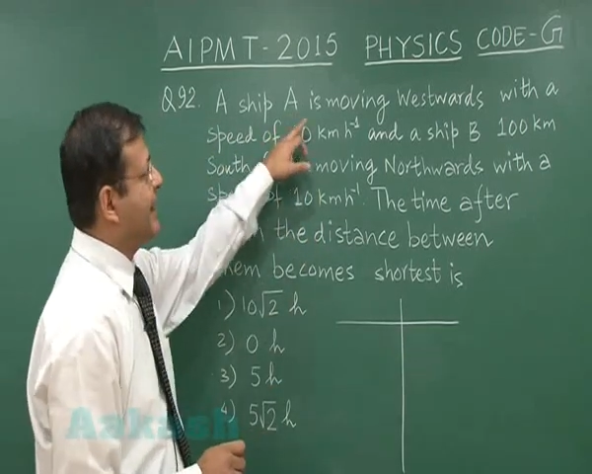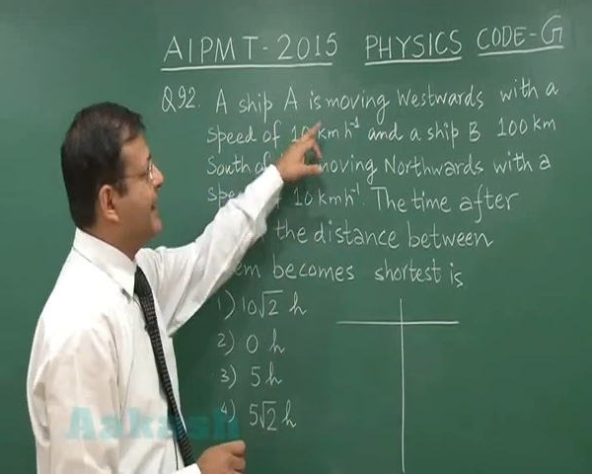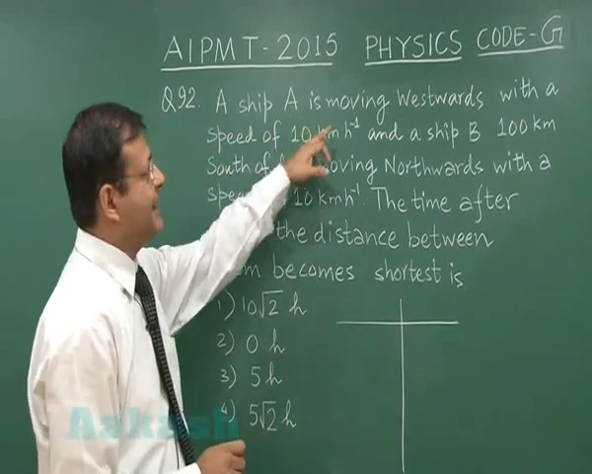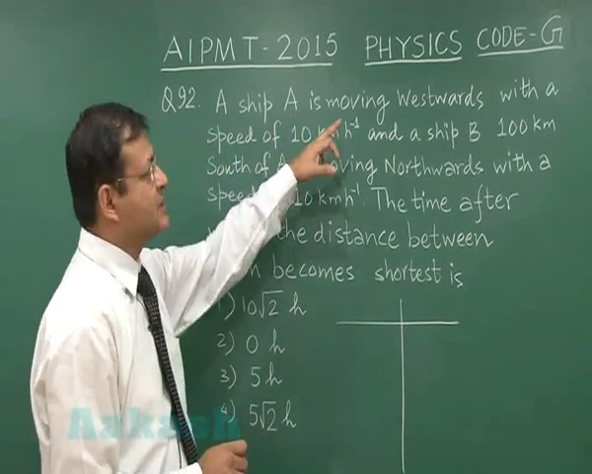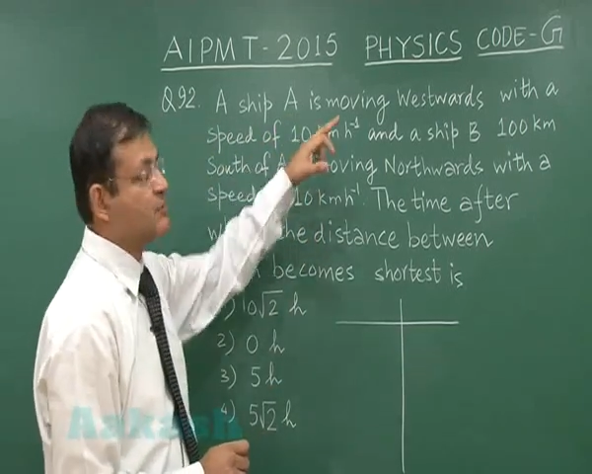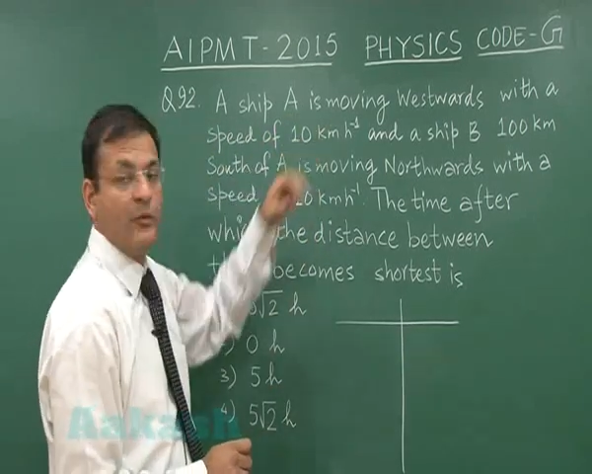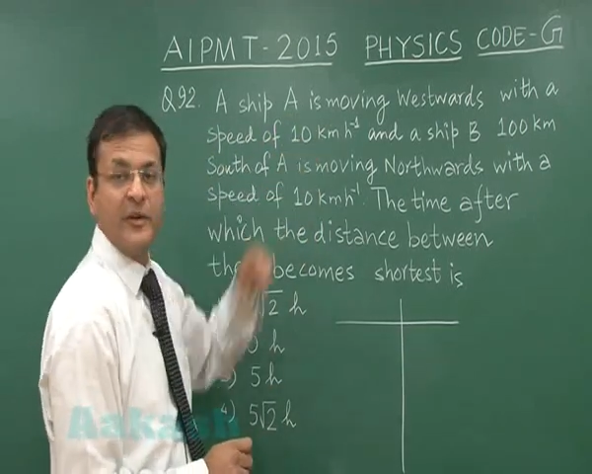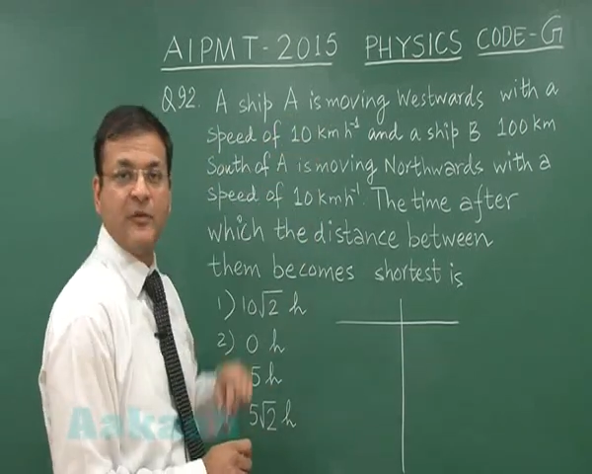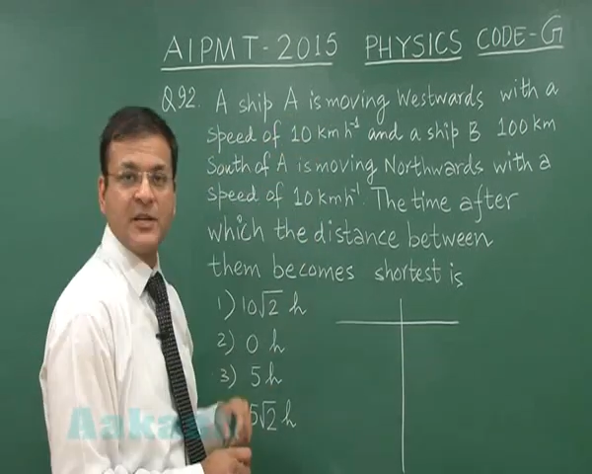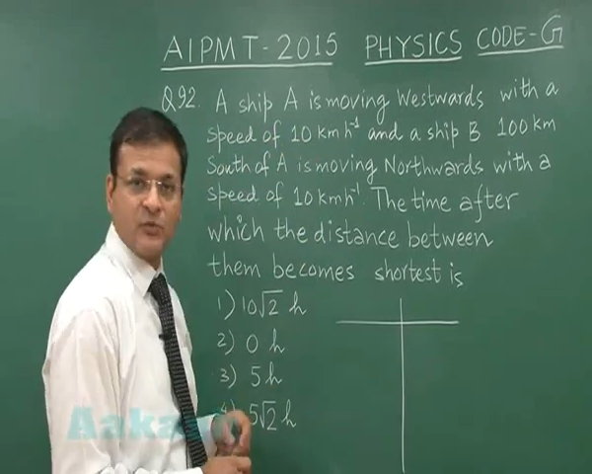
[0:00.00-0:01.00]
A is
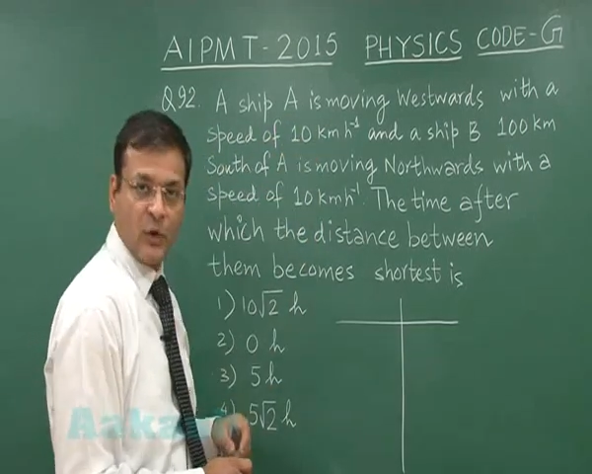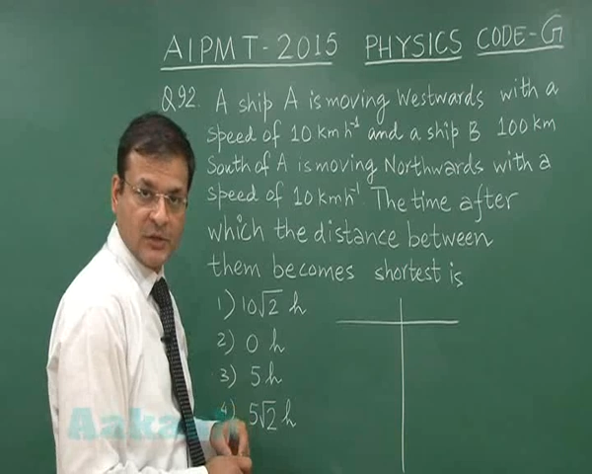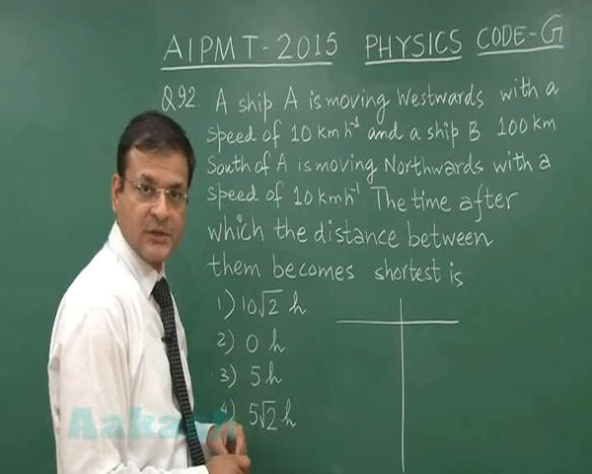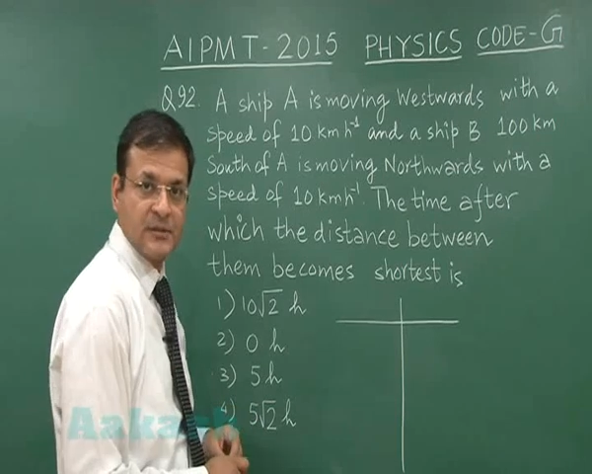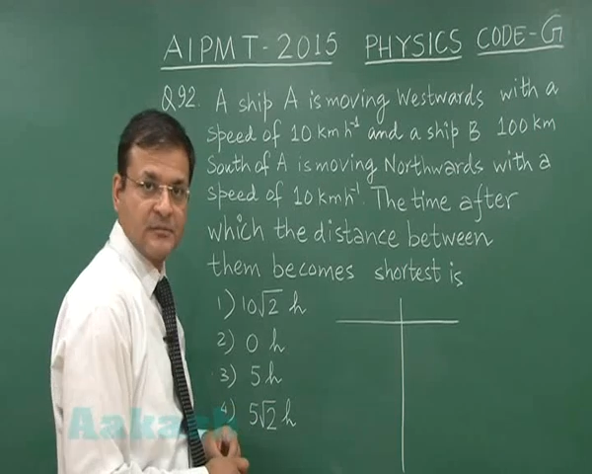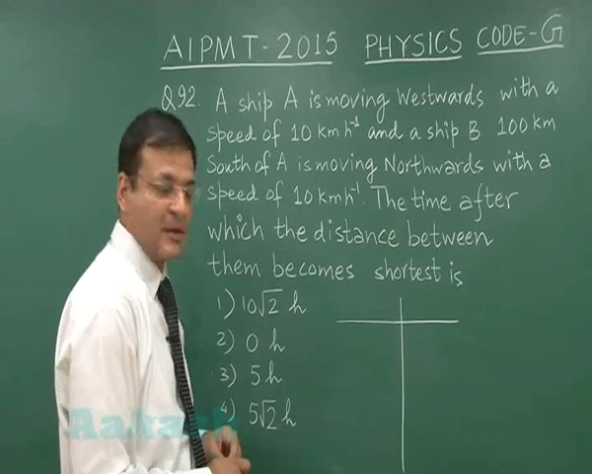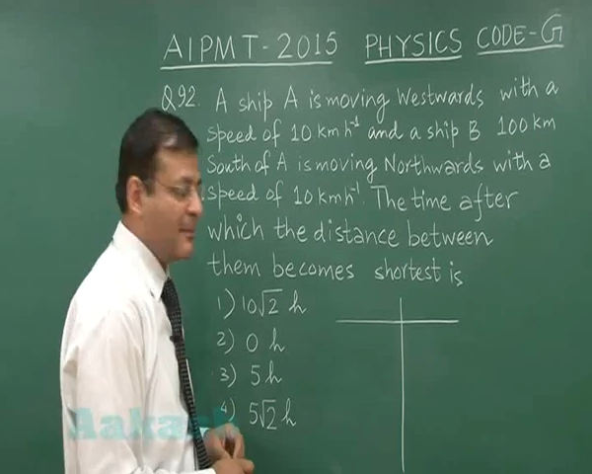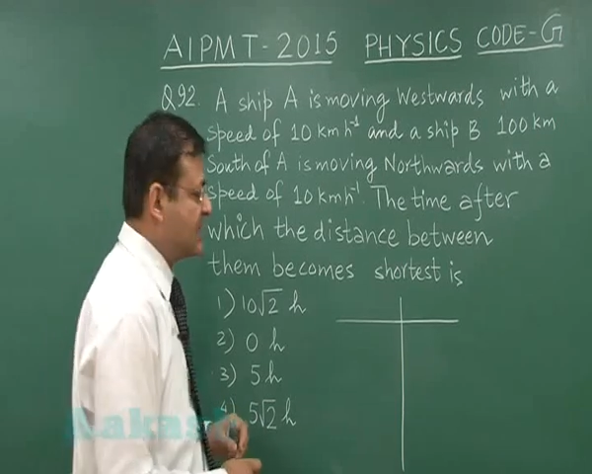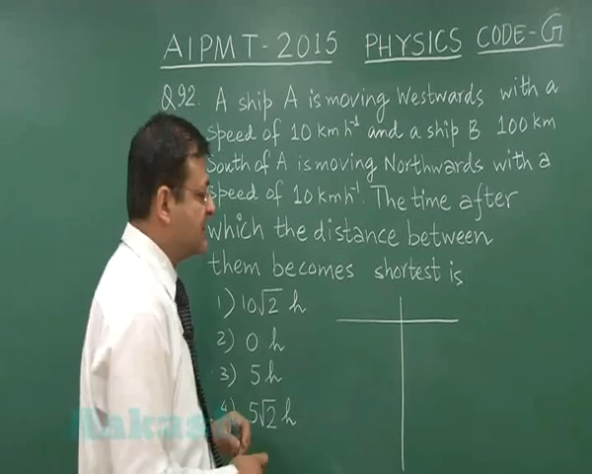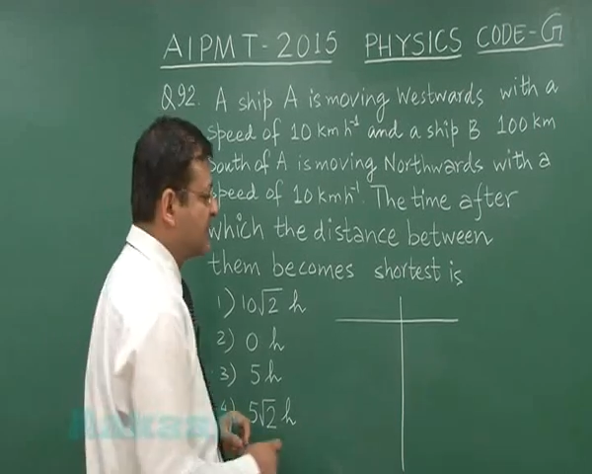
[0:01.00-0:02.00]
moving westwards.
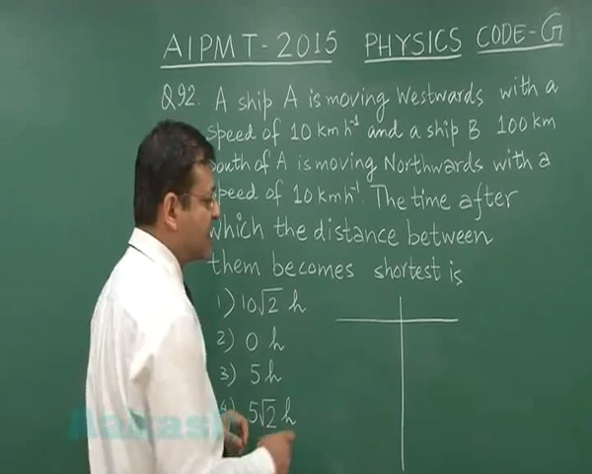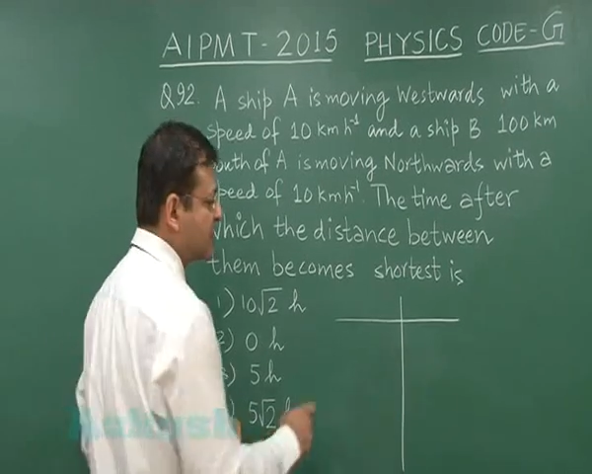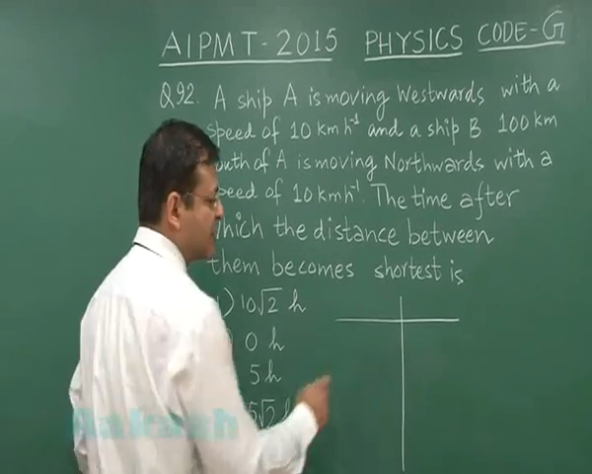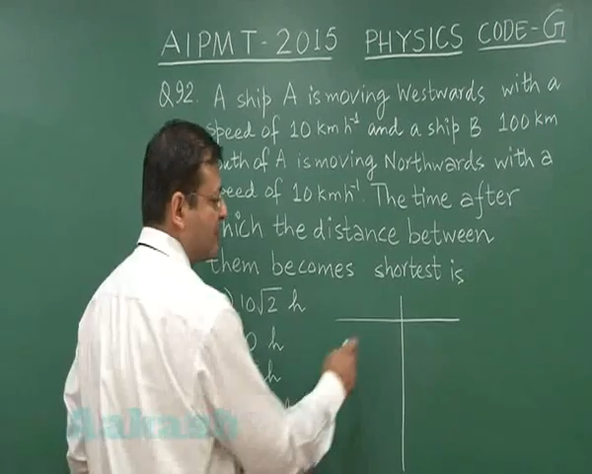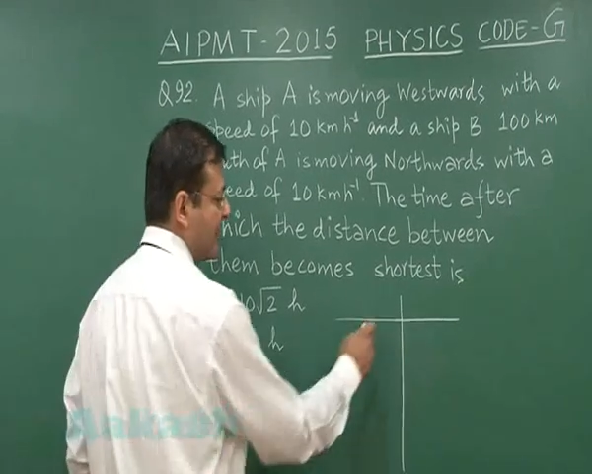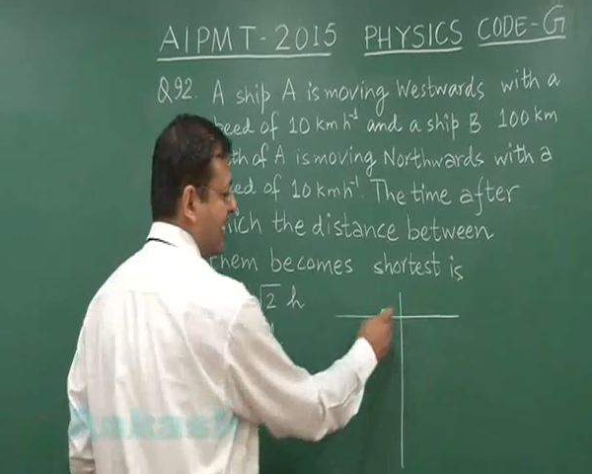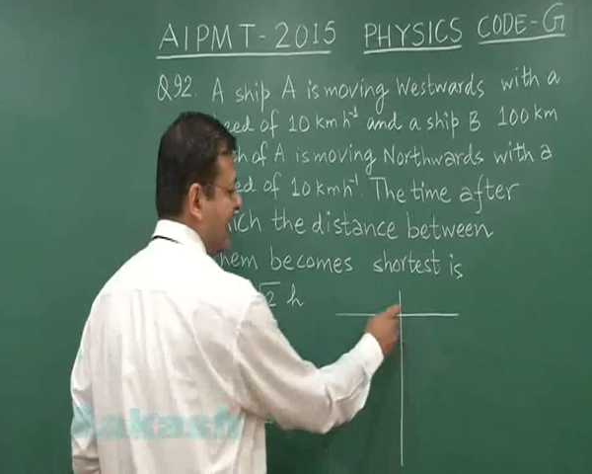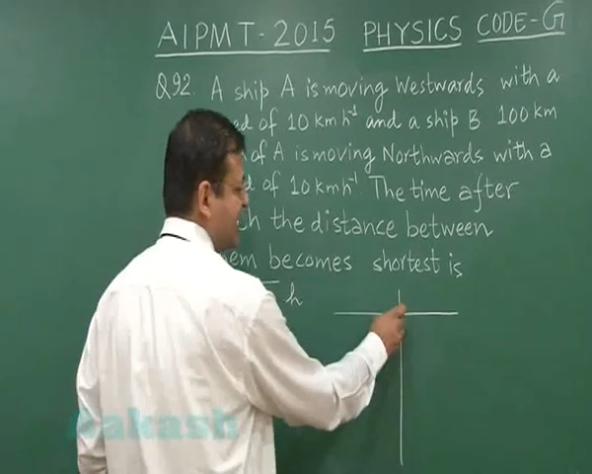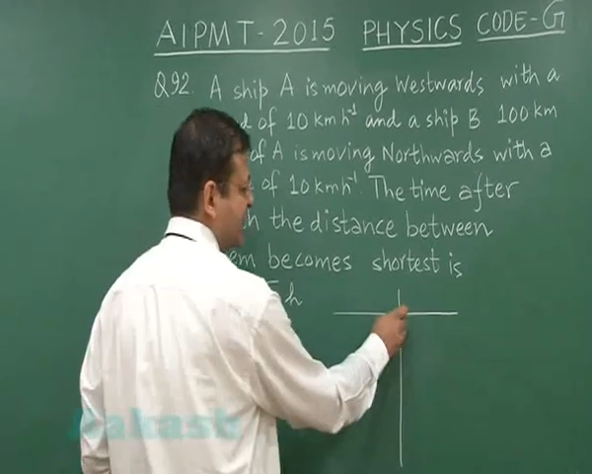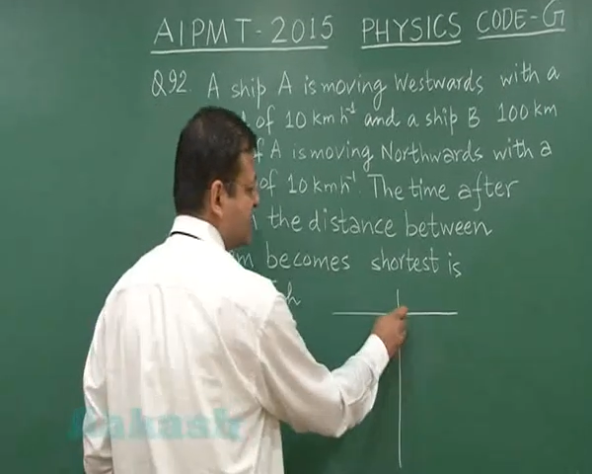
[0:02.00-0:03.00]
Imagine that ship
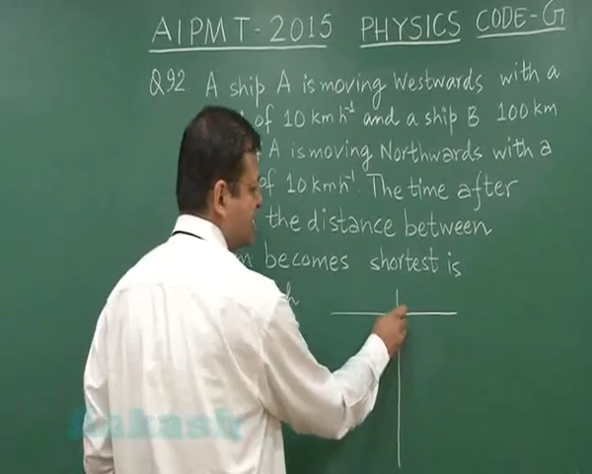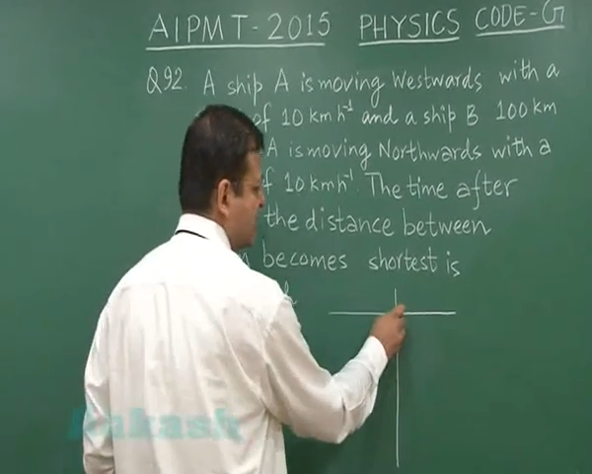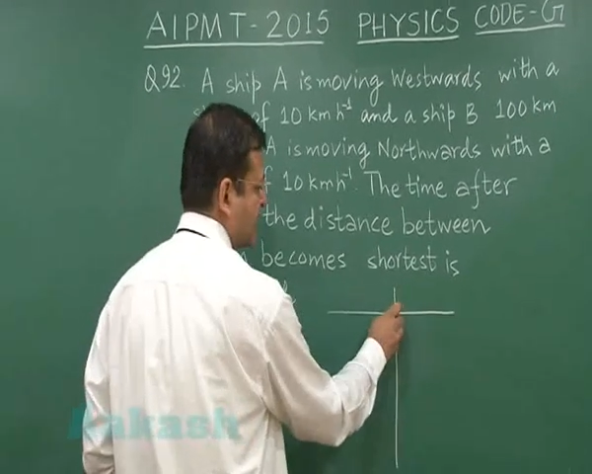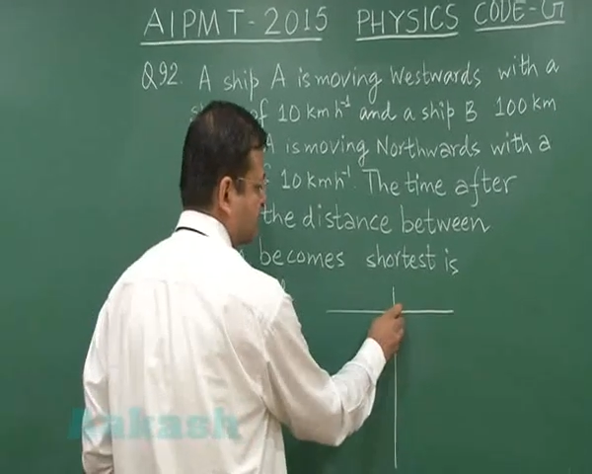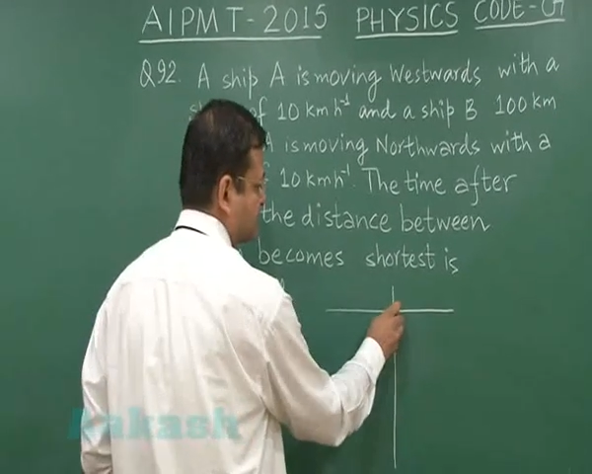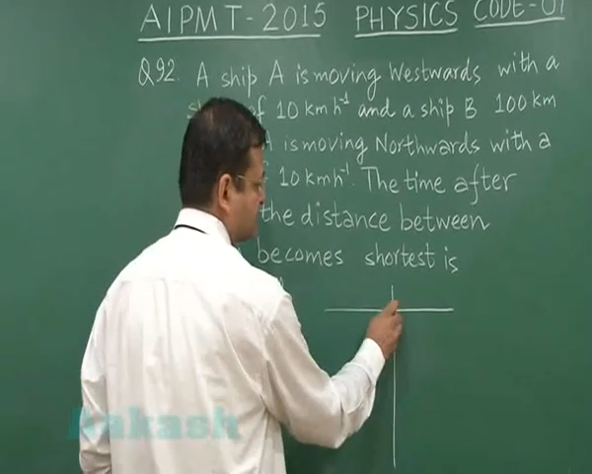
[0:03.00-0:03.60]
A is here